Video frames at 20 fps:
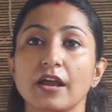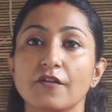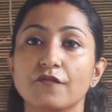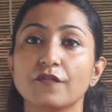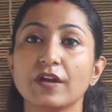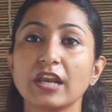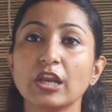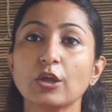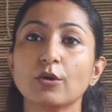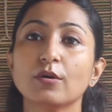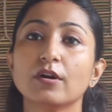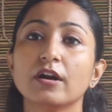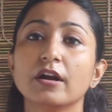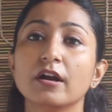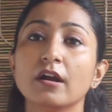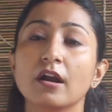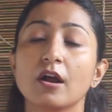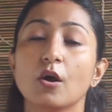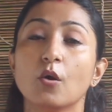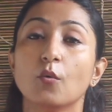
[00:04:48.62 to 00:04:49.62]
when
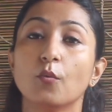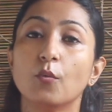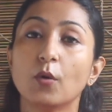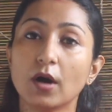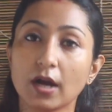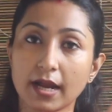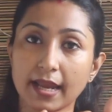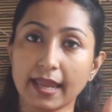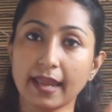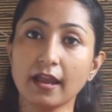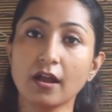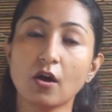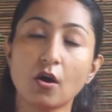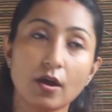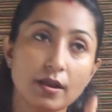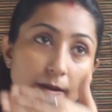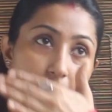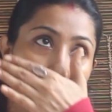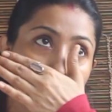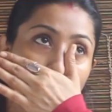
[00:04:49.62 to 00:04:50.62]
you're working
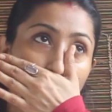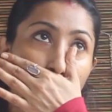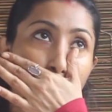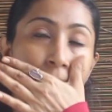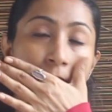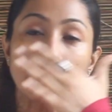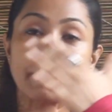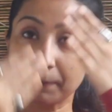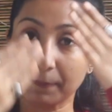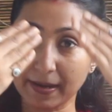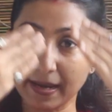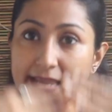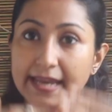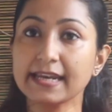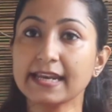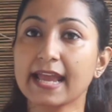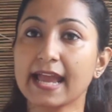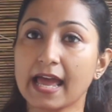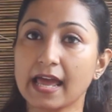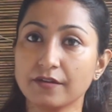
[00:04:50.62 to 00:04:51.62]
on a
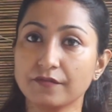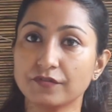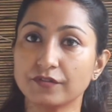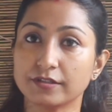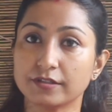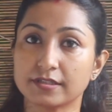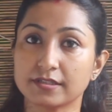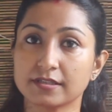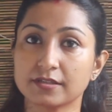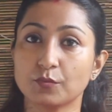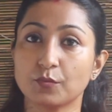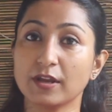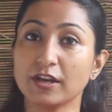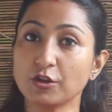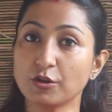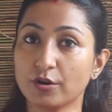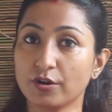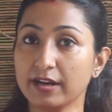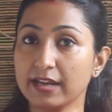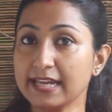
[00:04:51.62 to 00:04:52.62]
plain canvas, when
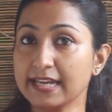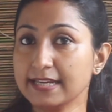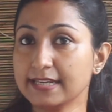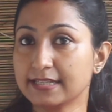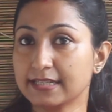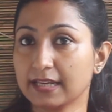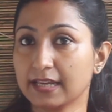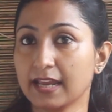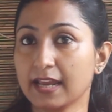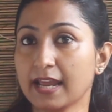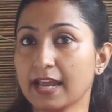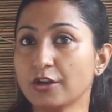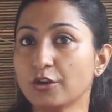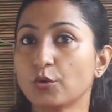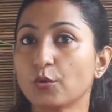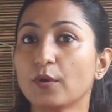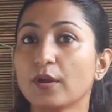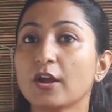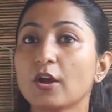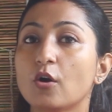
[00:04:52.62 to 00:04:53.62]
you're eating and
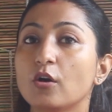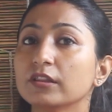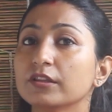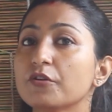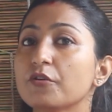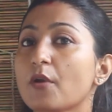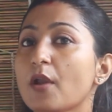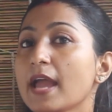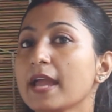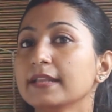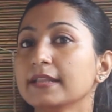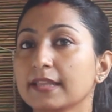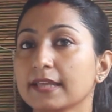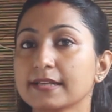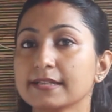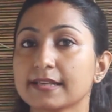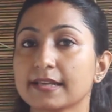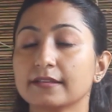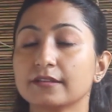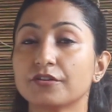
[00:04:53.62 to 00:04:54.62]
doing all the right
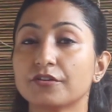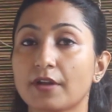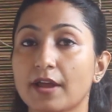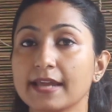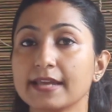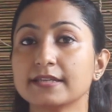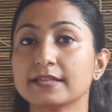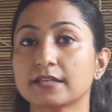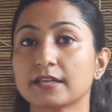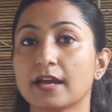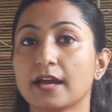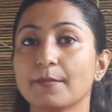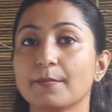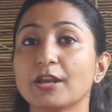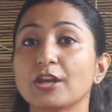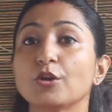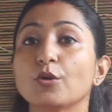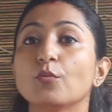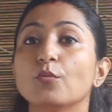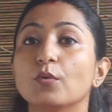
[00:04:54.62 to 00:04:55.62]
things at the right time
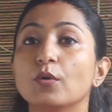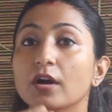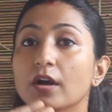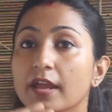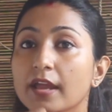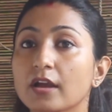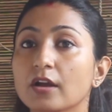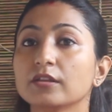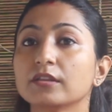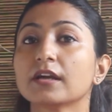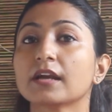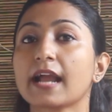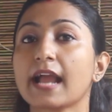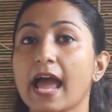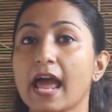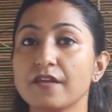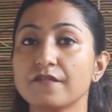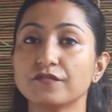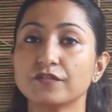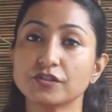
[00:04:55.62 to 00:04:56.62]
and you're working on the
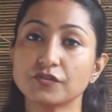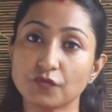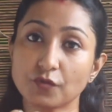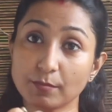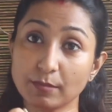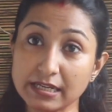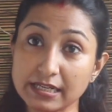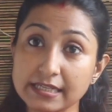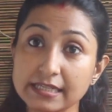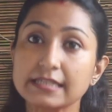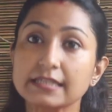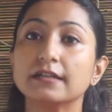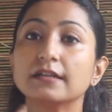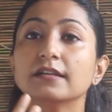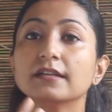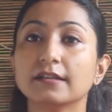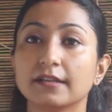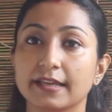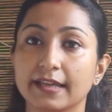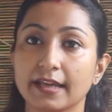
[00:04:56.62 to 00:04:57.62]
canvas from
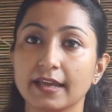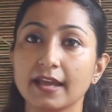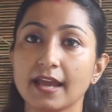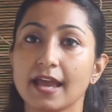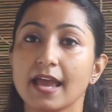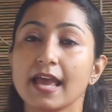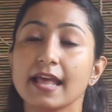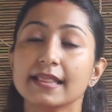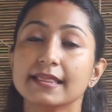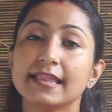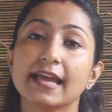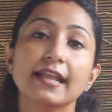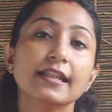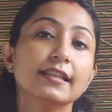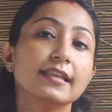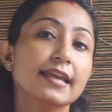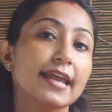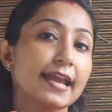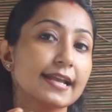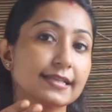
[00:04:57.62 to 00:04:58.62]
internally,
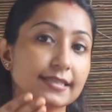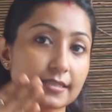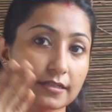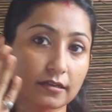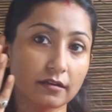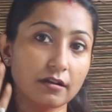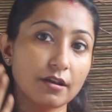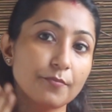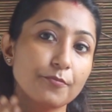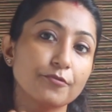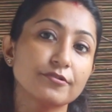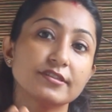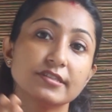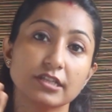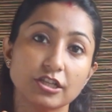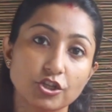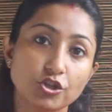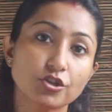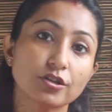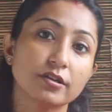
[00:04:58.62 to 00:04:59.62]
then the external
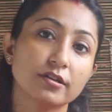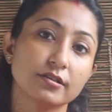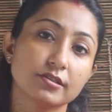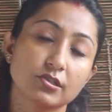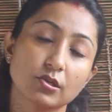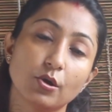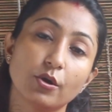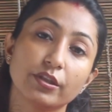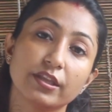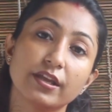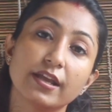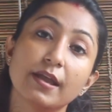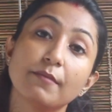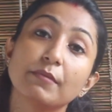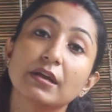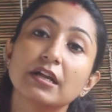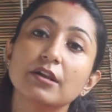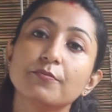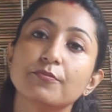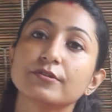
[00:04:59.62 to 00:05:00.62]
procedures or the
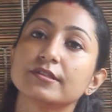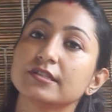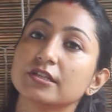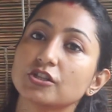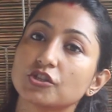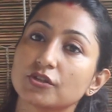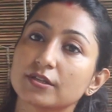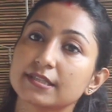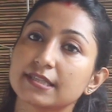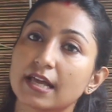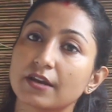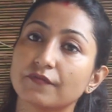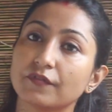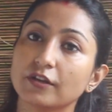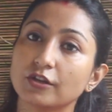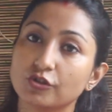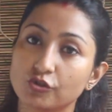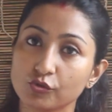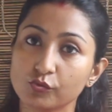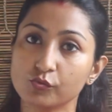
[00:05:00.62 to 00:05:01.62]
chemical procedures that
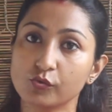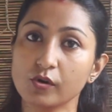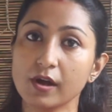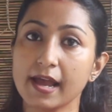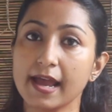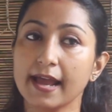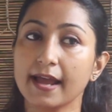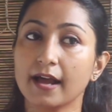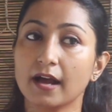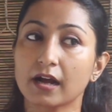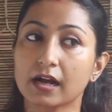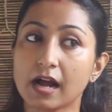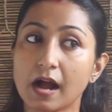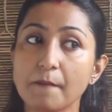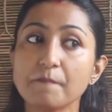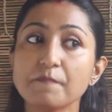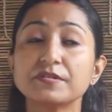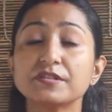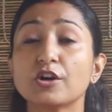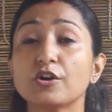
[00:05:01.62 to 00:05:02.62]
we do
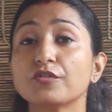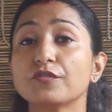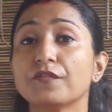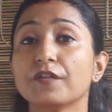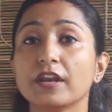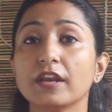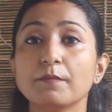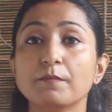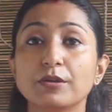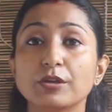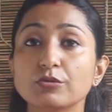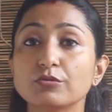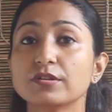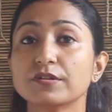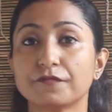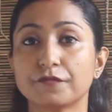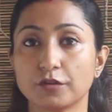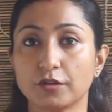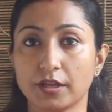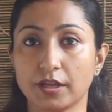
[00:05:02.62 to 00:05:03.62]
comes out very
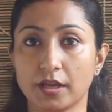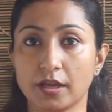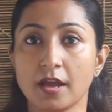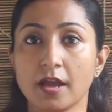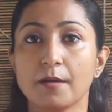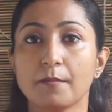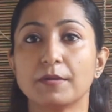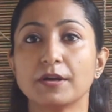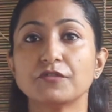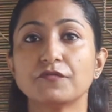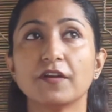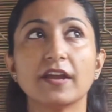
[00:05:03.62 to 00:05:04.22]
beautifully. But